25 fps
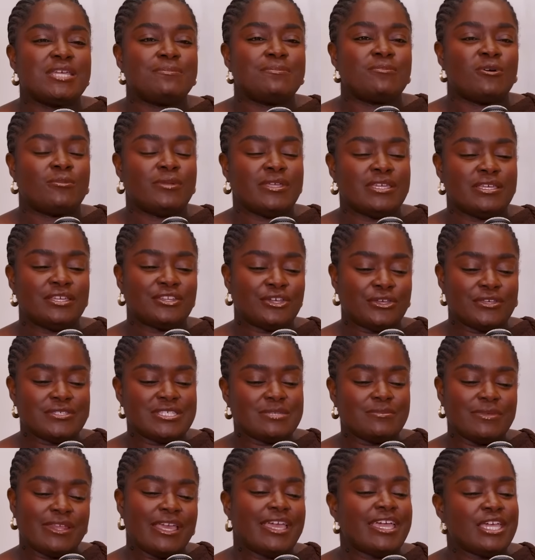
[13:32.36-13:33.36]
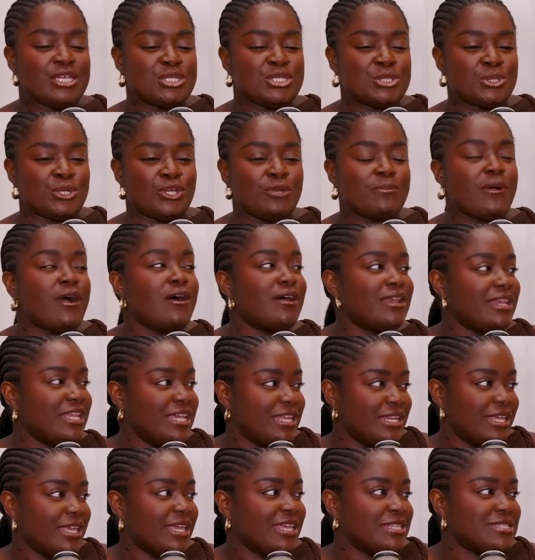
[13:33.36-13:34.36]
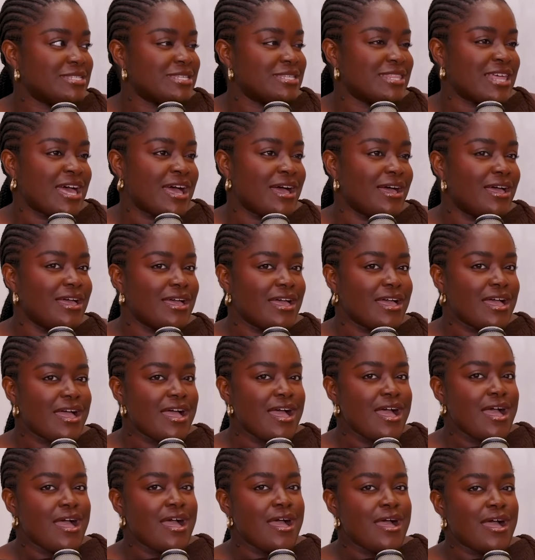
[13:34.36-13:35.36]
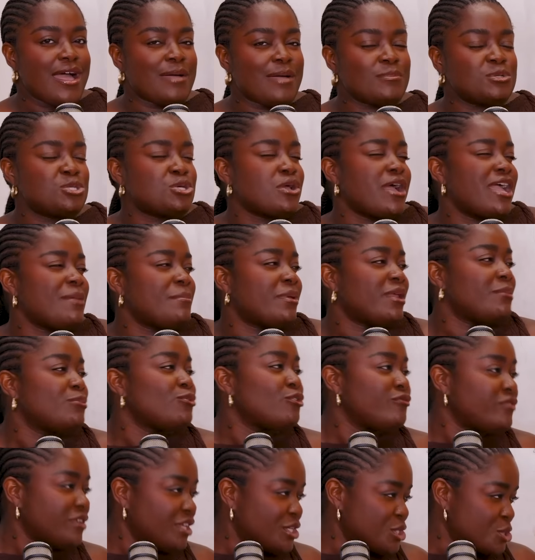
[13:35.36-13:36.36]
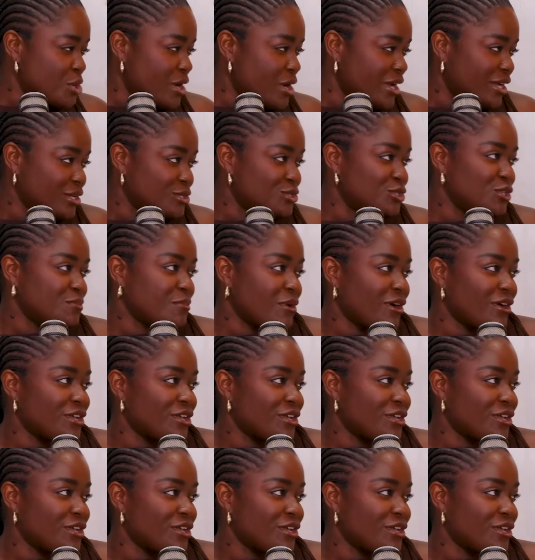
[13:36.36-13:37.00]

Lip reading: probably, you know, similar age group, are leaning into that. I'm trying, but I'm not really trying too much.